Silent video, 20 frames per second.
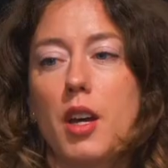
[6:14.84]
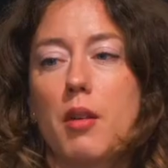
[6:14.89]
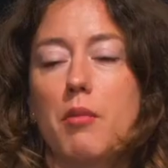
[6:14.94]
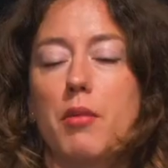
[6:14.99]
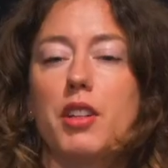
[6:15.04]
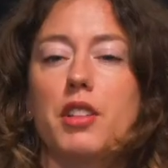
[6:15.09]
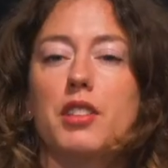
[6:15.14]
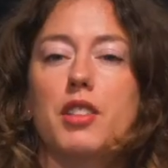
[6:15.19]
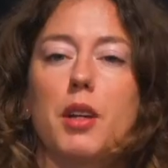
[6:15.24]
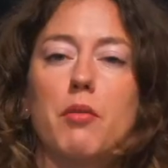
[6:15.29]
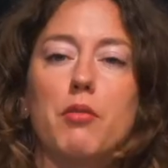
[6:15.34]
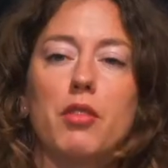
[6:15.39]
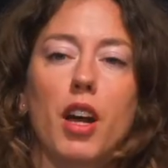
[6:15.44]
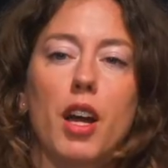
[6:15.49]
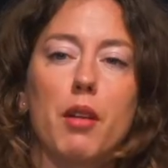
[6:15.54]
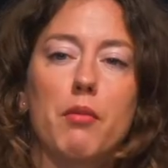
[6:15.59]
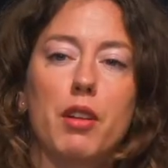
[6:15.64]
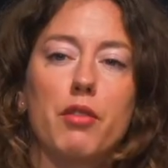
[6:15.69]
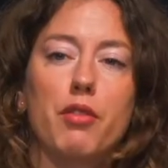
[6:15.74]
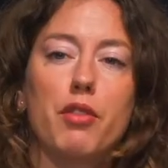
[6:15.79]
But at the same
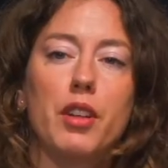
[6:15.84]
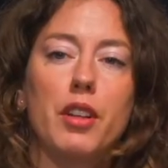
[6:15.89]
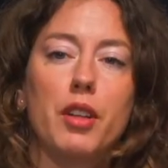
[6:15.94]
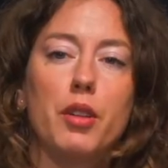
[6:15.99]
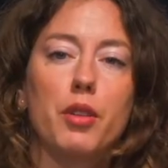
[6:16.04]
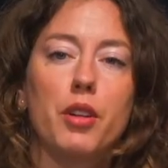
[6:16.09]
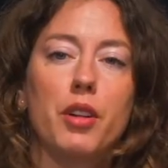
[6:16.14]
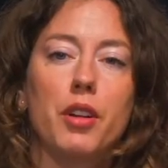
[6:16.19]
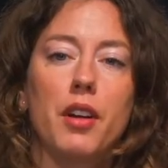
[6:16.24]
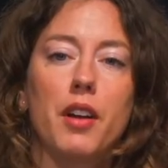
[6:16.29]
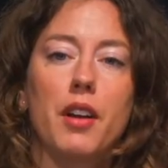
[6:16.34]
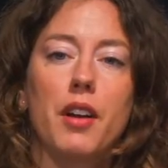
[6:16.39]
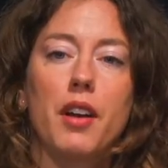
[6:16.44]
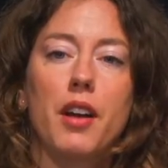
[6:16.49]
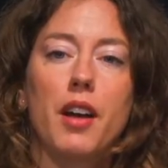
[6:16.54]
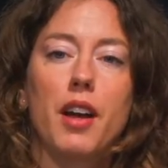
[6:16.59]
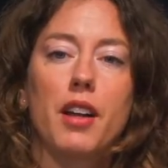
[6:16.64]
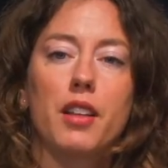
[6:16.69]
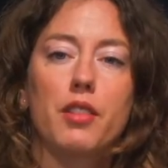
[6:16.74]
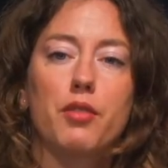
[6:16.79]
time, if we look
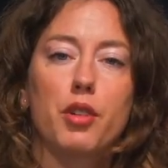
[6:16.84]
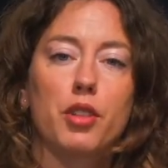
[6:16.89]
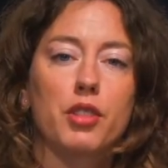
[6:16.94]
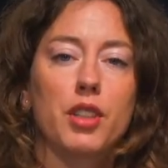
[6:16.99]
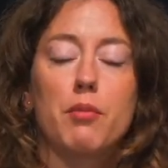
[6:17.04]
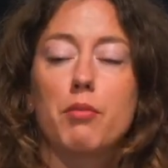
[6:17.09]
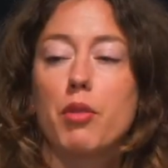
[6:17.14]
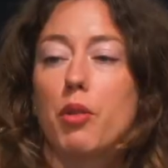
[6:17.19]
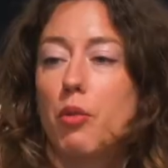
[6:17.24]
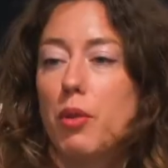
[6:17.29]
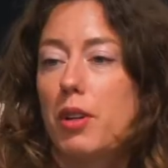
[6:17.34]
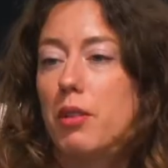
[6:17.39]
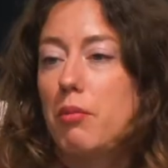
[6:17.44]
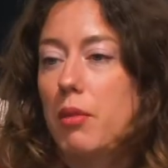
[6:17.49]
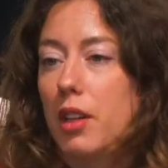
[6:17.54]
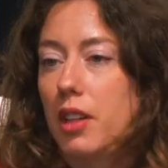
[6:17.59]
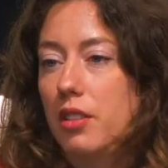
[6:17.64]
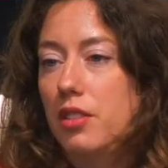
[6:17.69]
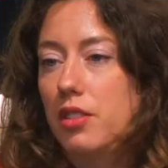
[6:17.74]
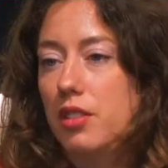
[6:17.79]
at, for example,
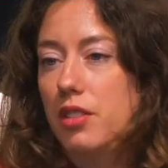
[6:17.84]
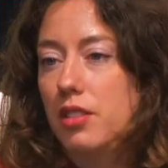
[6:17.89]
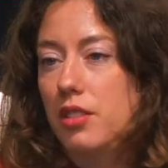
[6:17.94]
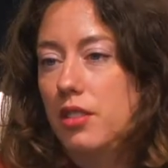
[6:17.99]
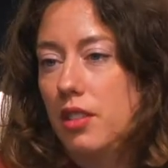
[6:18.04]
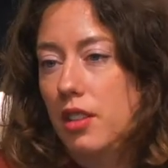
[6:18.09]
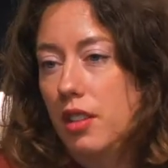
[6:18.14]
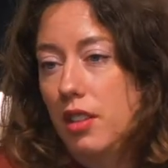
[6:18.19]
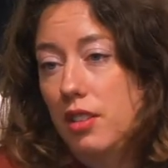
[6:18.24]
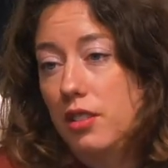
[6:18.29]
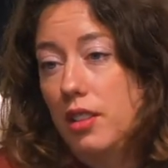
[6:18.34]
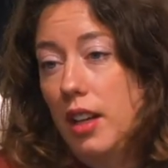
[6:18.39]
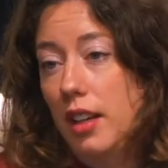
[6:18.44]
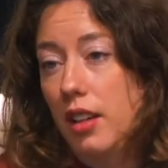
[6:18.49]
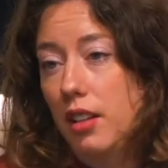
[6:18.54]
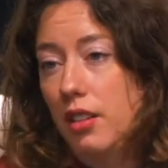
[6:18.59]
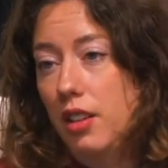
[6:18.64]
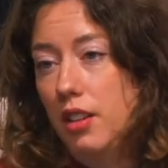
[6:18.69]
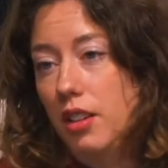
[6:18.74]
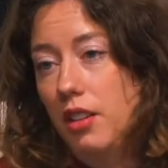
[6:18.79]
windmills, there's like
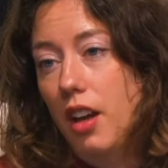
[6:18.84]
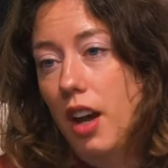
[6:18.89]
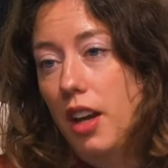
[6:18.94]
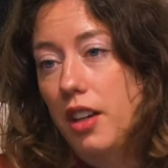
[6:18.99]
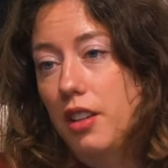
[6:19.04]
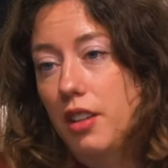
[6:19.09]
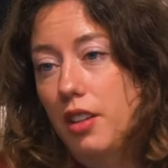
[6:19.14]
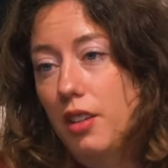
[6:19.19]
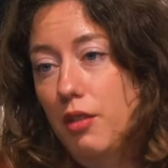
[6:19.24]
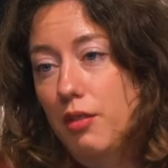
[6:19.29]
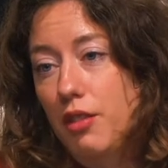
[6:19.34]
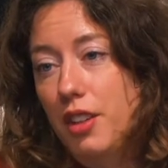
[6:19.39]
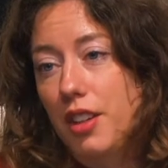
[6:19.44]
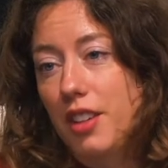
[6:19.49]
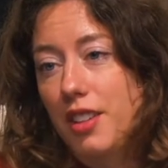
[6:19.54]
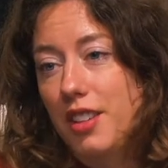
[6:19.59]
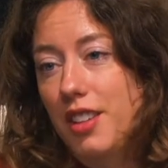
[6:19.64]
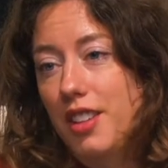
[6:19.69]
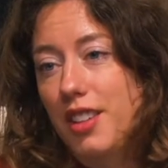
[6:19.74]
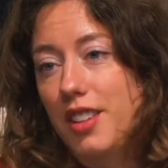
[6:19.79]
an icon
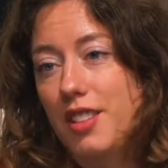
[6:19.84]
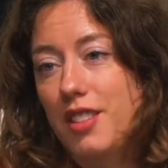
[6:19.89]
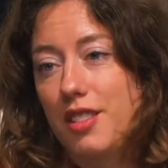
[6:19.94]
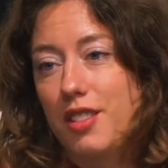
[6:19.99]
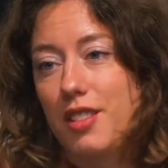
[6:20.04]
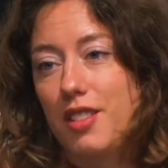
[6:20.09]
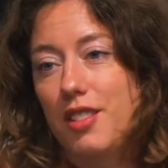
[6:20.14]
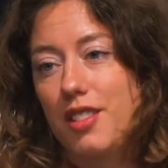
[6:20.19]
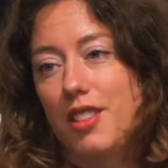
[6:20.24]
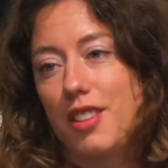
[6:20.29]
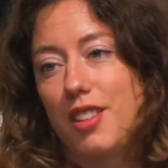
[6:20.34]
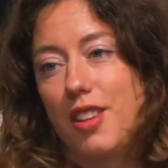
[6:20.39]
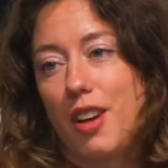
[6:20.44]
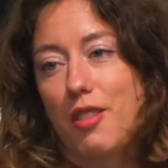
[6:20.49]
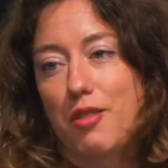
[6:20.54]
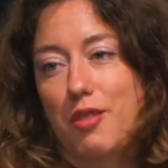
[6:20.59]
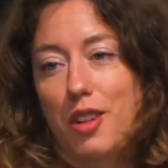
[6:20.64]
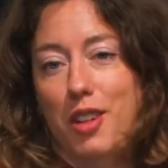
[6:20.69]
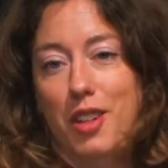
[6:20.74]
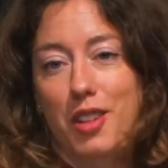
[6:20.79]

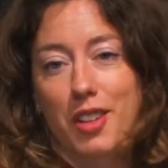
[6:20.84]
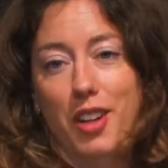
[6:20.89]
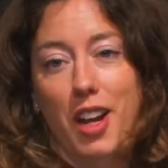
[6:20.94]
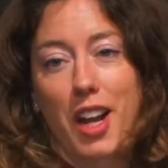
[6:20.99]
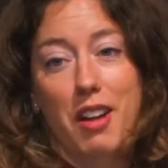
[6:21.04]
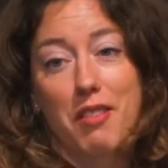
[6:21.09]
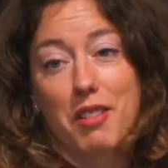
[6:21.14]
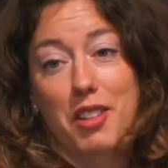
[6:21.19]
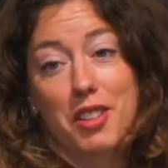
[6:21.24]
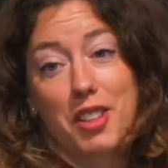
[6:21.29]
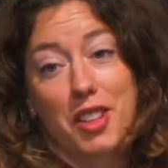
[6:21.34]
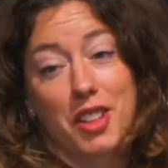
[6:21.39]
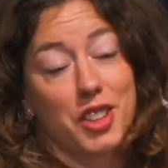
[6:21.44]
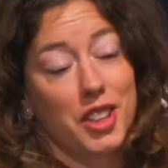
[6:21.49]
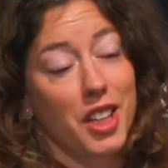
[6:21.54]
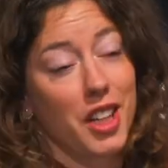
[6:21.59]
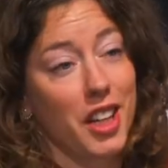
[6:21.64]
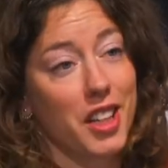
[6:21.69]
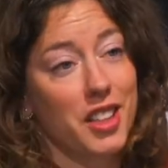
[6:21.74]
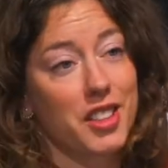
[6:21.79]
of our heritage,
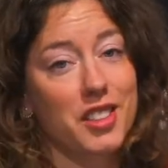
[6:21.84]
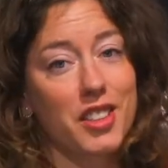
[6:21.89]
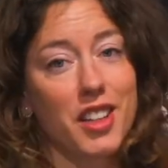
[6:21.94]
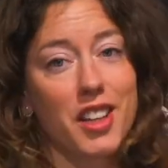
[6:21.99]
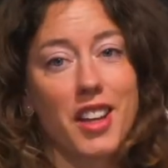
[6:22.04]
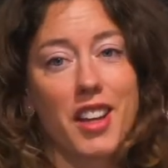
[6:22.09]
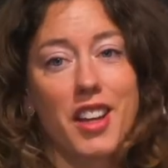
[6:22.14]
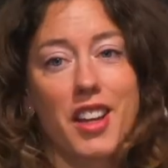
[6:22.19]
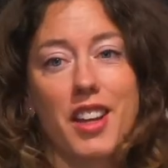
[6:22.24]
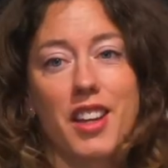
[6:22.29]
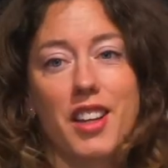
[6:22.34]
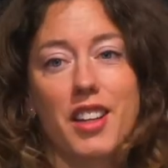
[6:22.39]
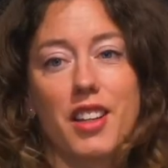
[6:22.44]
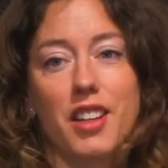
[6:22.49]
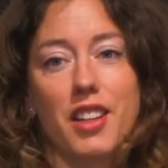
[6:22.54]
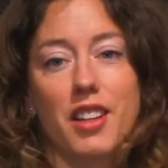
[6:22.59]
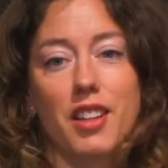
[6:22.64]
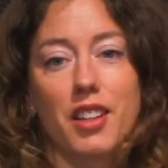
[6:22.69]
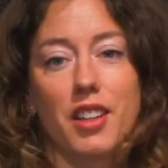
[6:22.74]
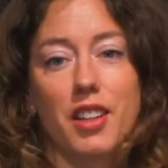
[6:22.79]
I guess.
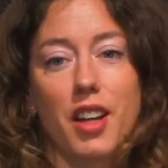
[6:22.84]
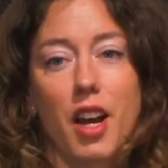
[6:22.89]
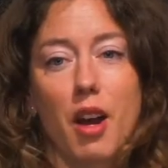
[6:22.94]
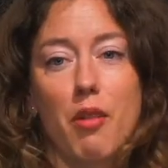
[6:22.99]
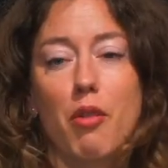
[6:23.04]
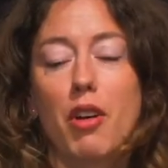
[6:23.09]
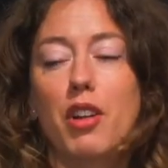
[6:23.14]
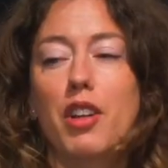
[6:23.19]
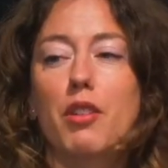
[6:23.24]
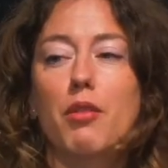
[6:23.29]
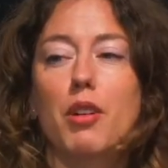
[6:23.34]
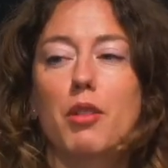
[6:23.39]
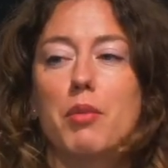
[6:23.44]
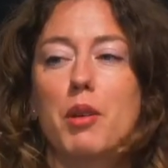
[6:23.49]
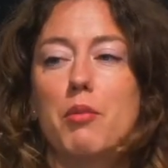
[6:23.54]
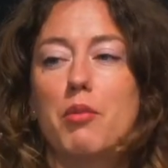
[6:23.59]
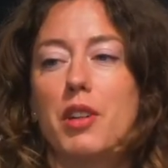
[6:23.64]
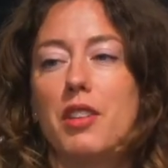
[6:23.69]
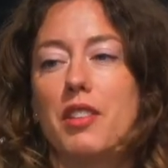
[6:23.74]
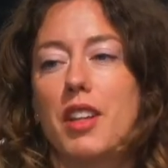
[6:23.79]
I wonder what
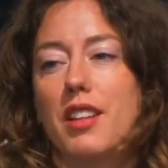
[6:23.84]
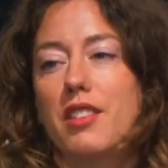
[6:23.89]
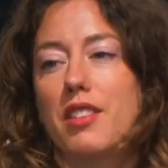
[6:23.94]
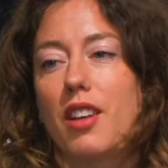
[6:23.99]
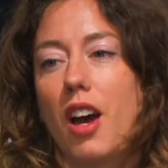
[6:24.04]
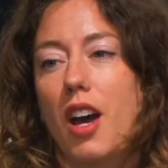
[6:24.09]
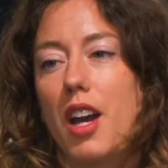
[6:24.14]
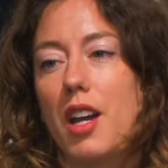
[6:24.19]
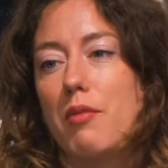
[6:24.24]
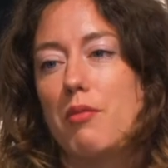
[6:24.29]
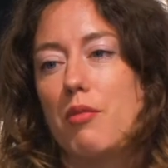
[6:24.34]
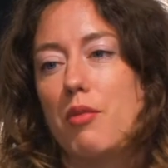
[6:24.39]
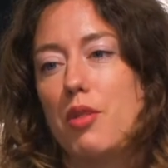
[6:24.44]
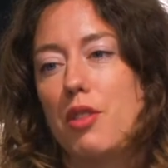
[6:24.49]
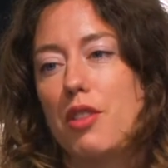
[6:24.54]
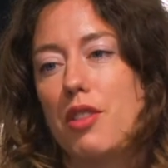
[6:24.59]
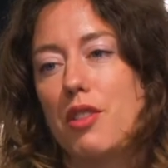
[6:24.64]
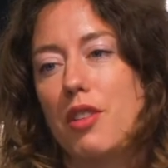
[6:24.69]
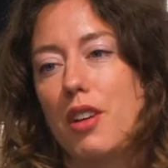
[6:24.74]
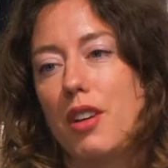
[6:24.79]
people in that time
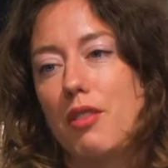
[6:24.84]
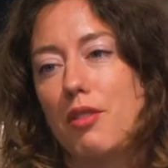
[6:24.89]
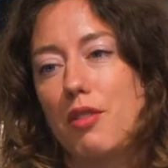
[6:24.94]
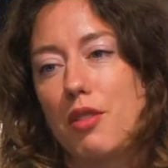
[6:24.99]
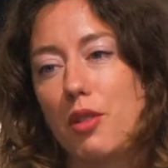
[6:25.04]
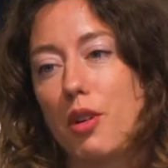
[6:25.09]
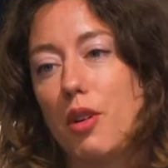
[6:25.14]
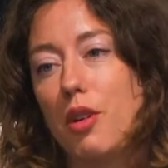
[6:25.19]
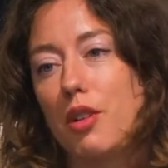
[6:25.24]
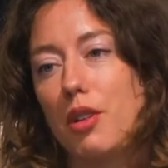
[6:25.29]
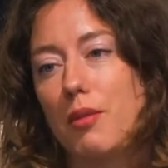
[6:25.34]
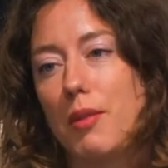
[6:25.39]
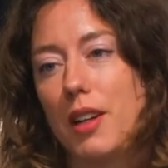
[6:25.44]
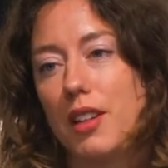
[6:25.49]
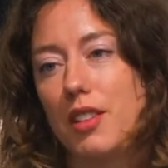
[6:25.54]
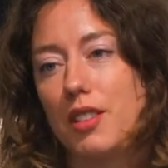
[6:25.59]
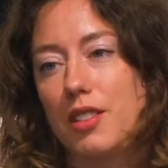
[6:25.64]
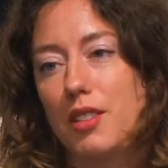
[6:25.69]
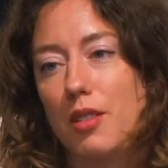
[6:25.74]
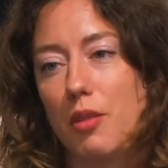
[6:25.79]
would have thought
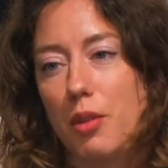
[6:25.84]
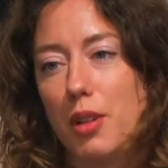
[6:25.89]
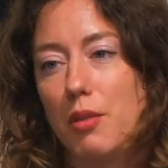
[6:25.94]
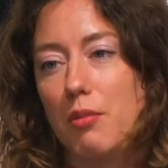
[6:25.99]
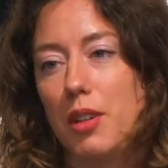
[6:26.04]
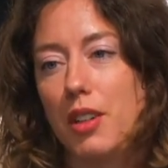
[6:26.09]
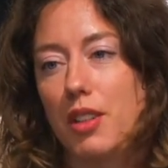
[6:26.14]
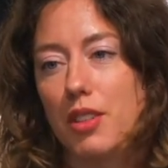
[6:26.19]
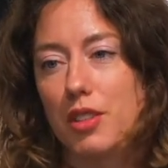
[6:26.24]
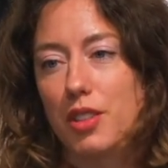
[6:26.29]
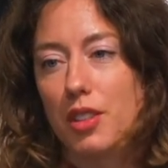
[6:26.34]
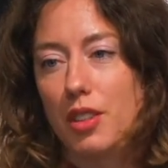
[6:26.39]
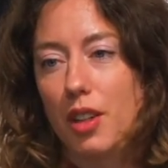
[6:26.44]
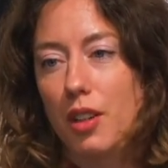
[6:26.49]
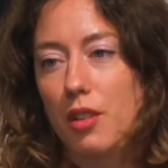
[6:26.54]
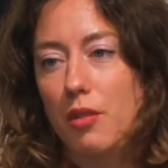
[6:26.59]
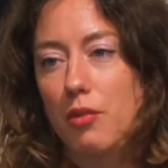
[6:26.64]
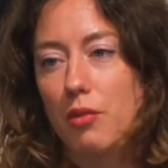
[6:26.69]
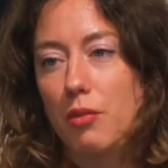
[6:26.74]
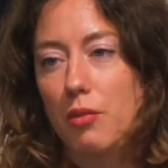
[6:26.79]
about windmills, you
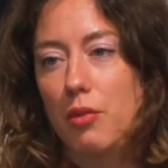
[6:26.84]
know?